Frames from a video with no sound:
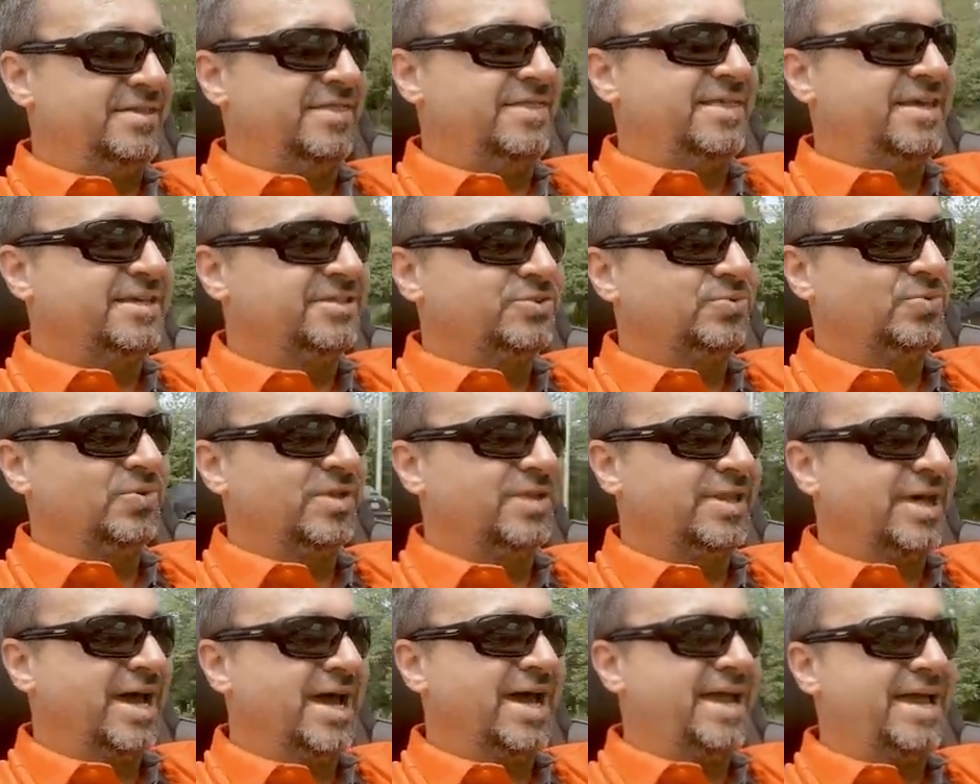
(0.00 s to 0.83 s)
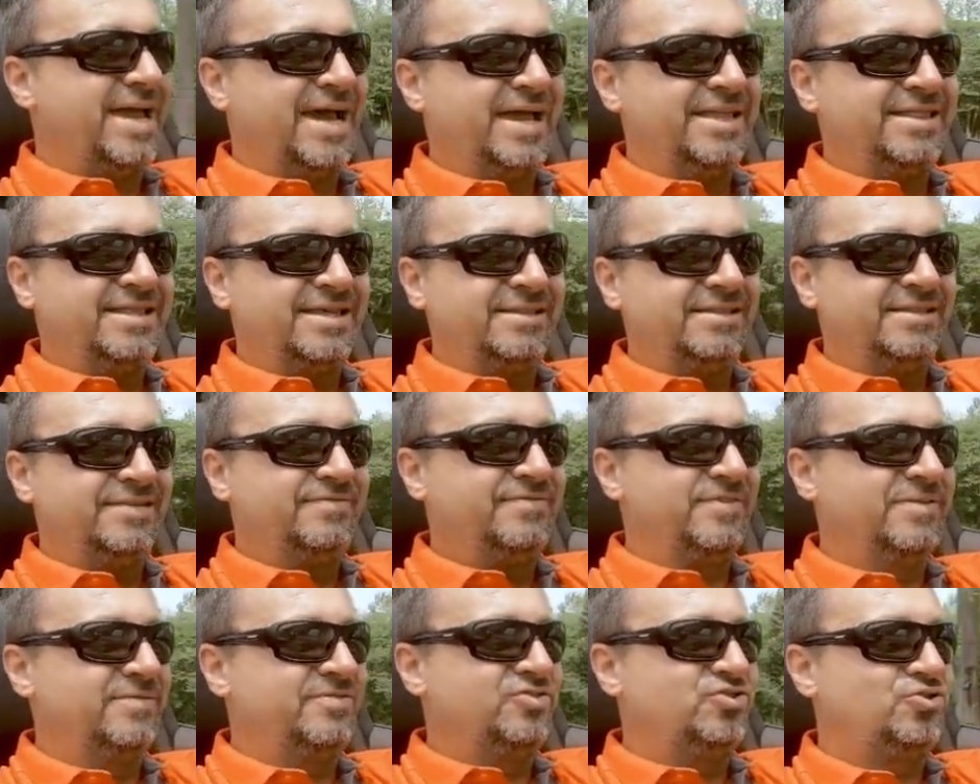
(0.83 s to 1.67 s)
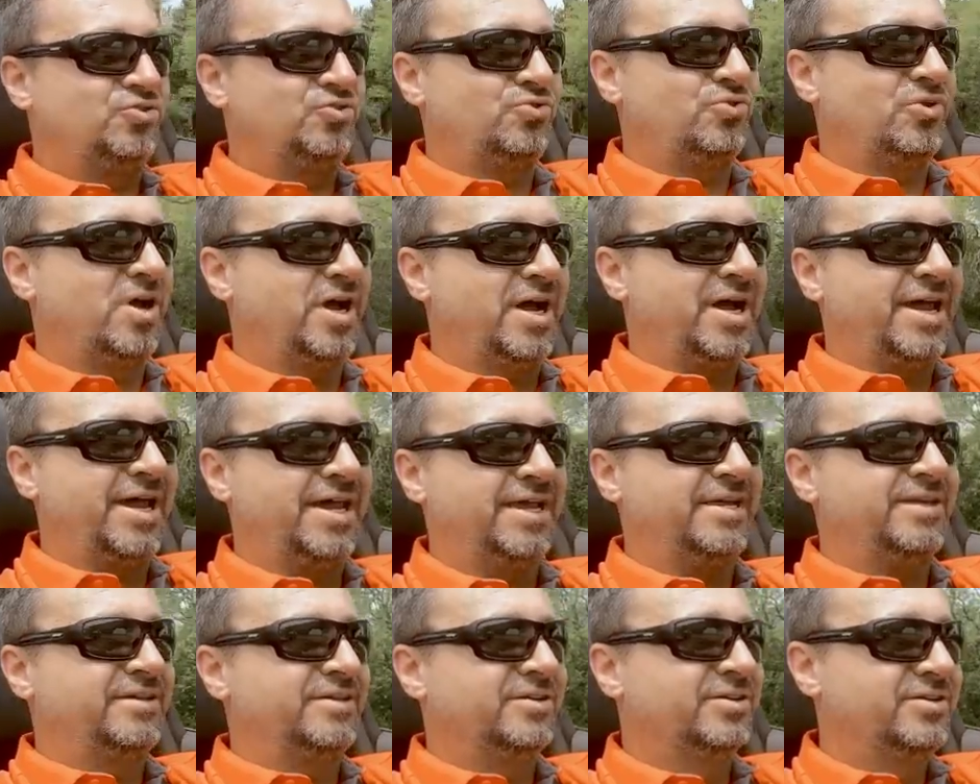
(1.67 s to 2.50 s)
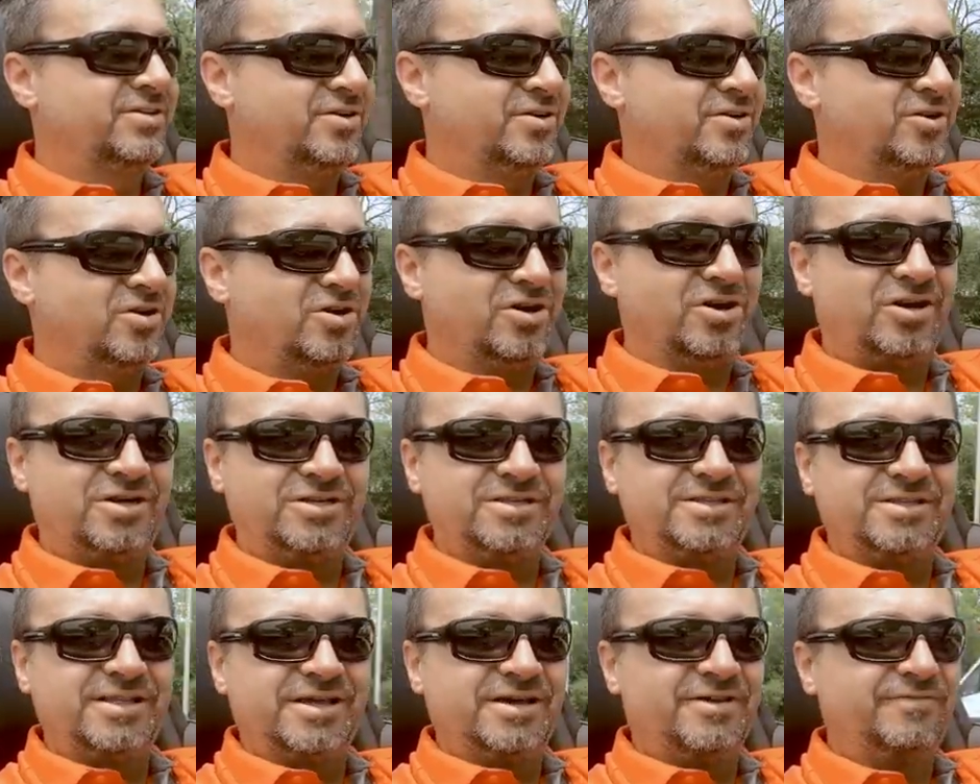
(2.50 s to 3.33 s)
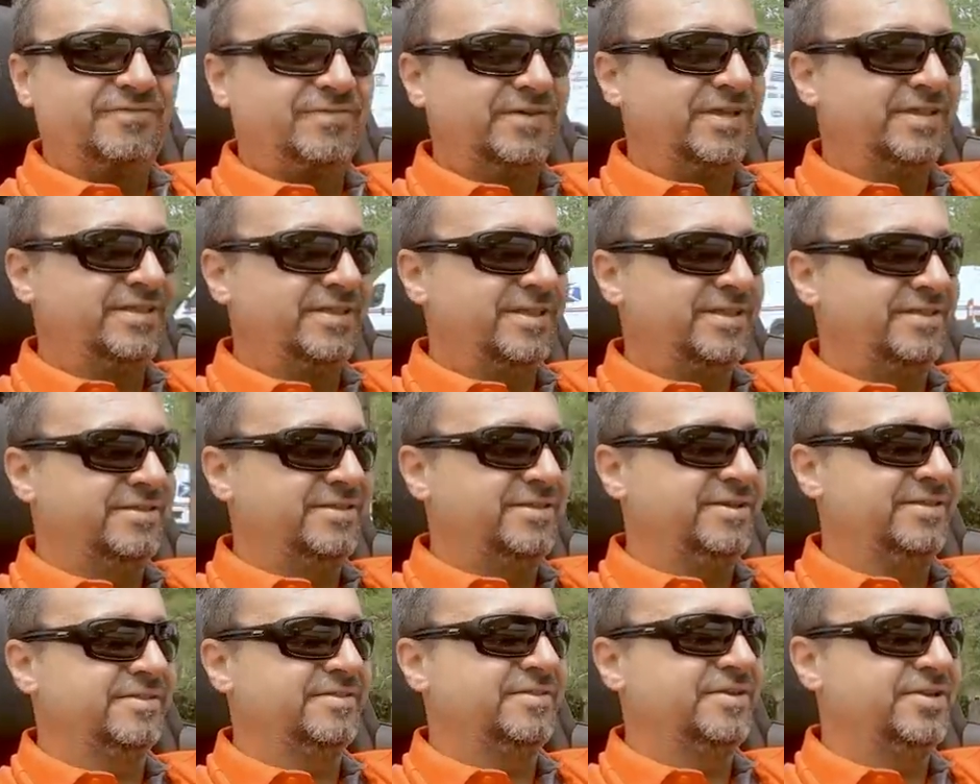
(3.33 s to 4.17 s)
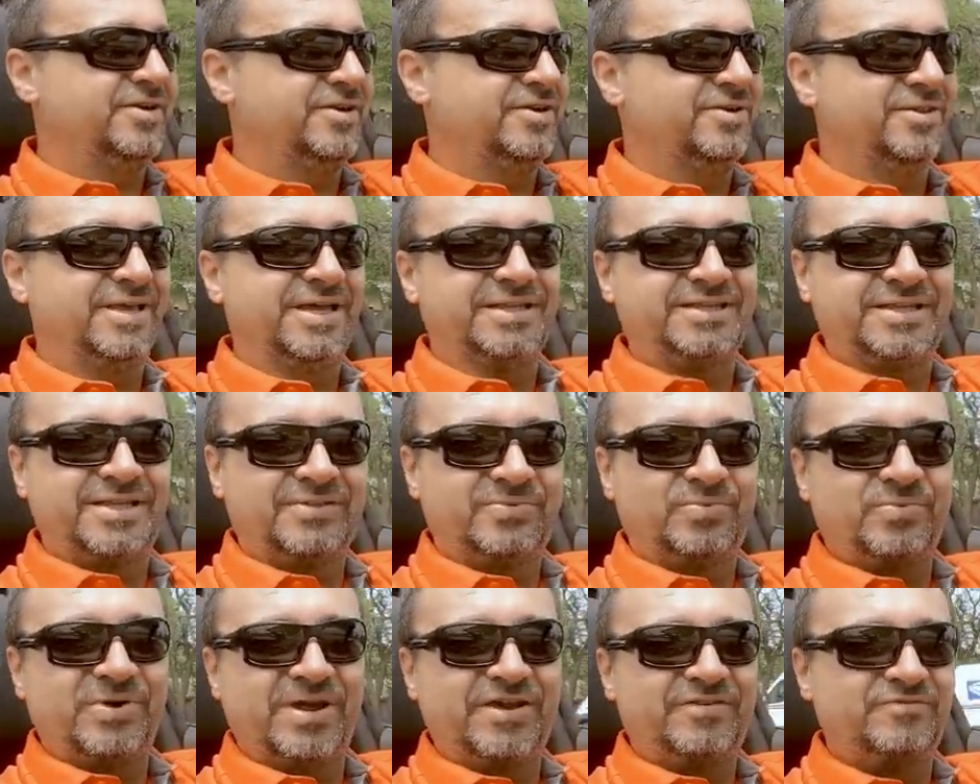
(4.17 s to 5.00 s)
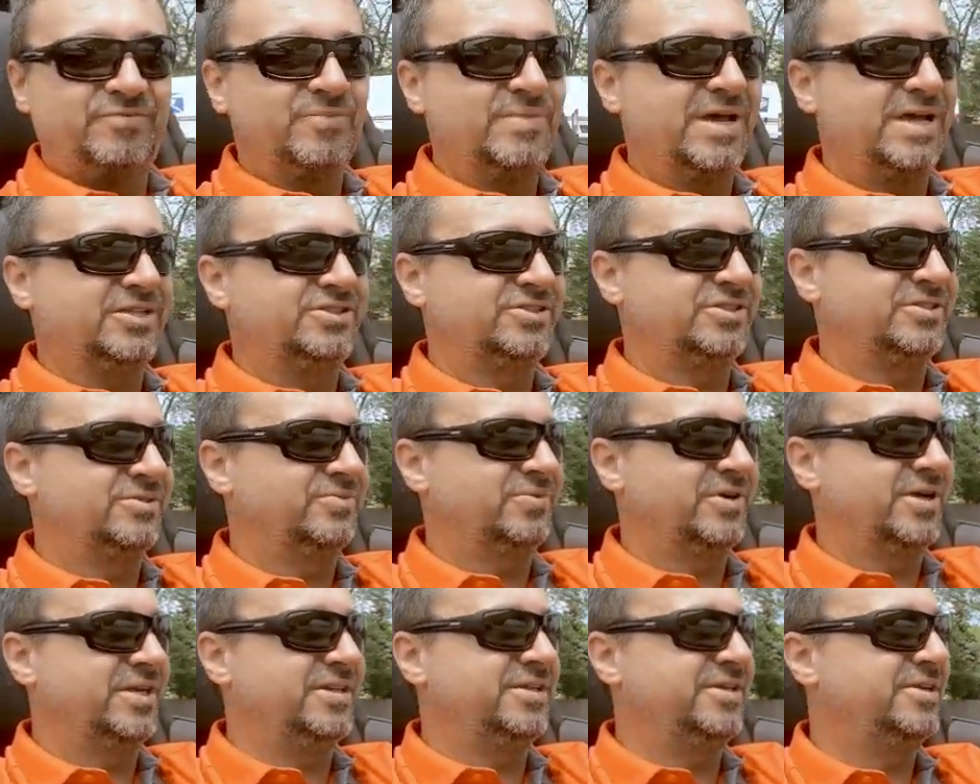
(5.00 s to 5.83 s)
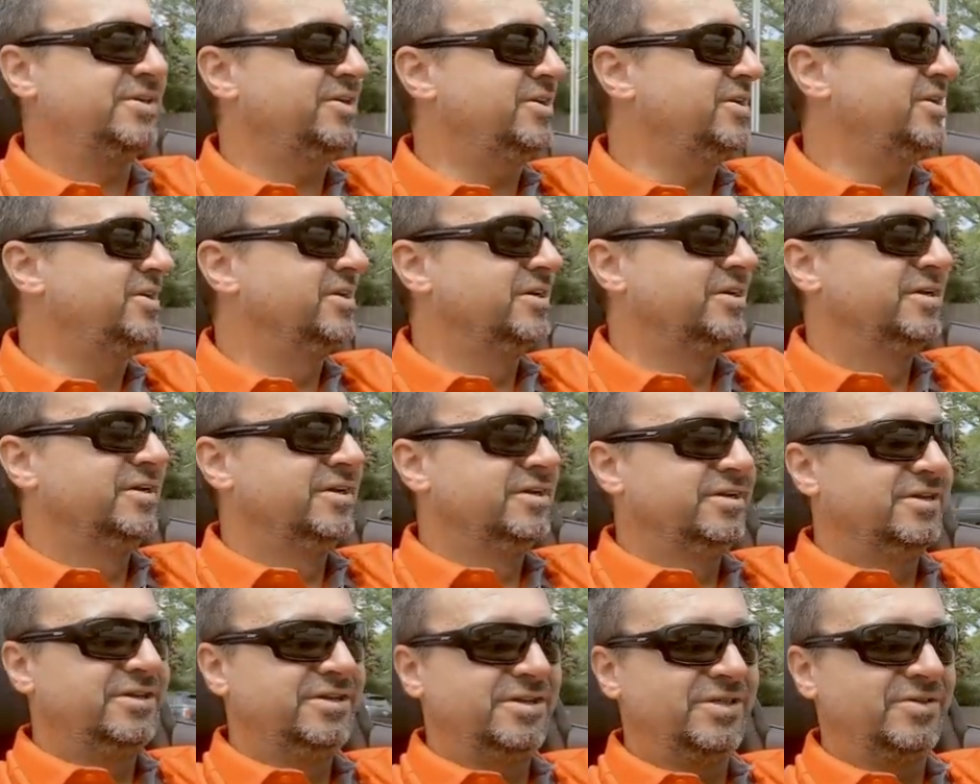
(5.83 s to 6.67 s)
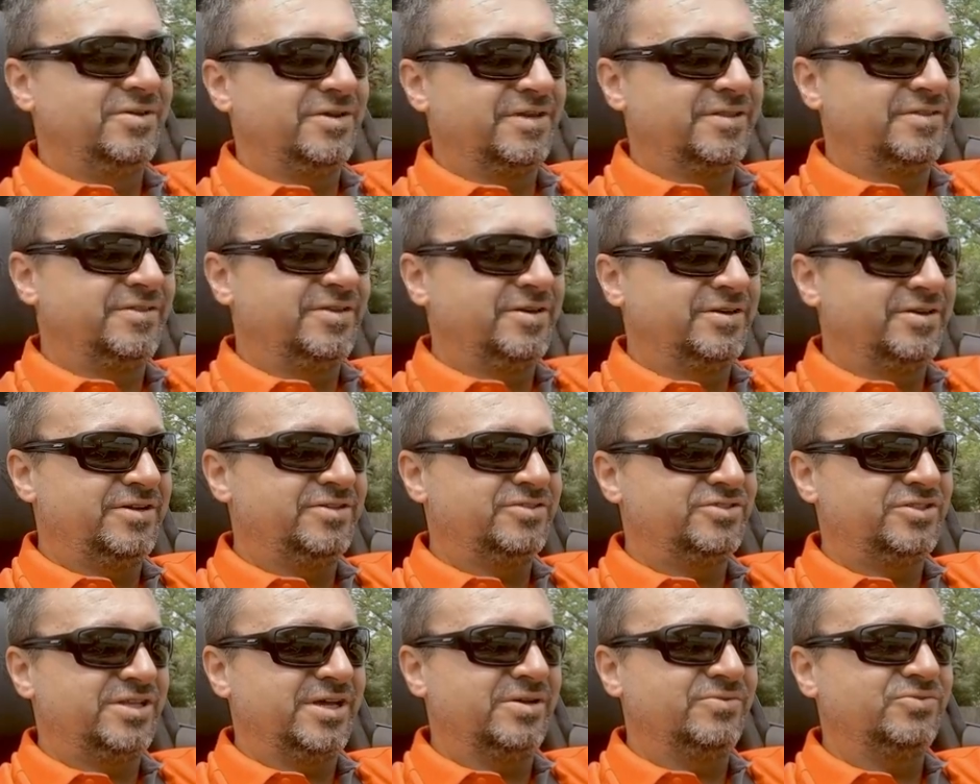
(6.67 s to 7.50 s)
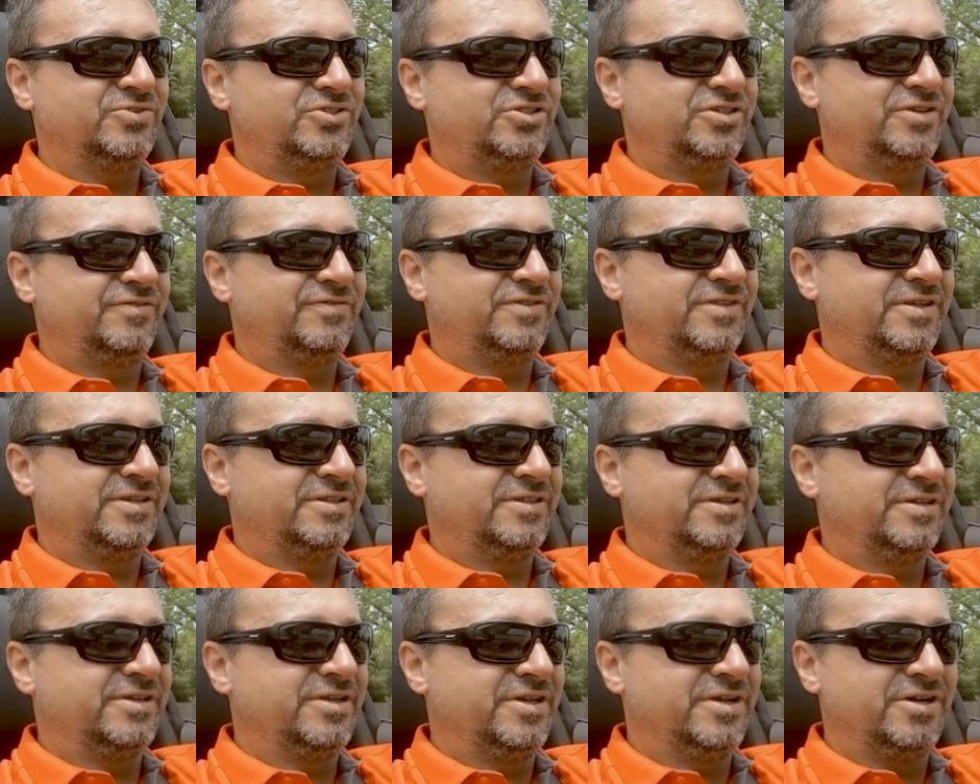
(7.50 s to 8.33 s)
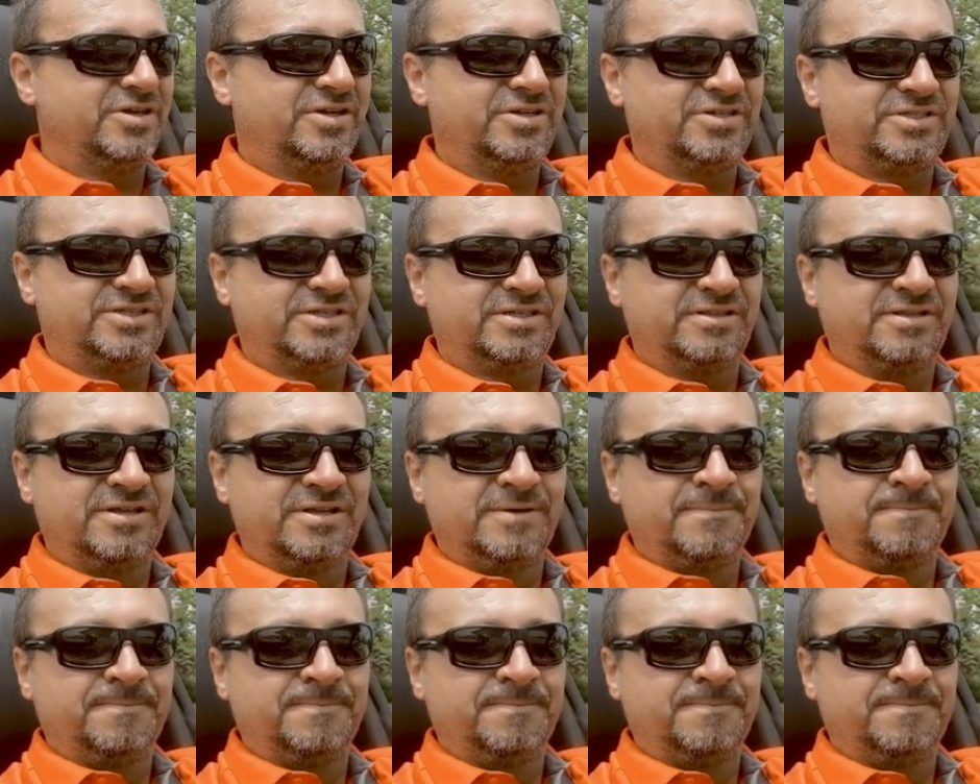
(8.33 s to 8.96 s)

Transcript: this one I, I didn't even try hard enough and, and you can hear like that rev matching right here you know you can hear it's downshifting the gears and,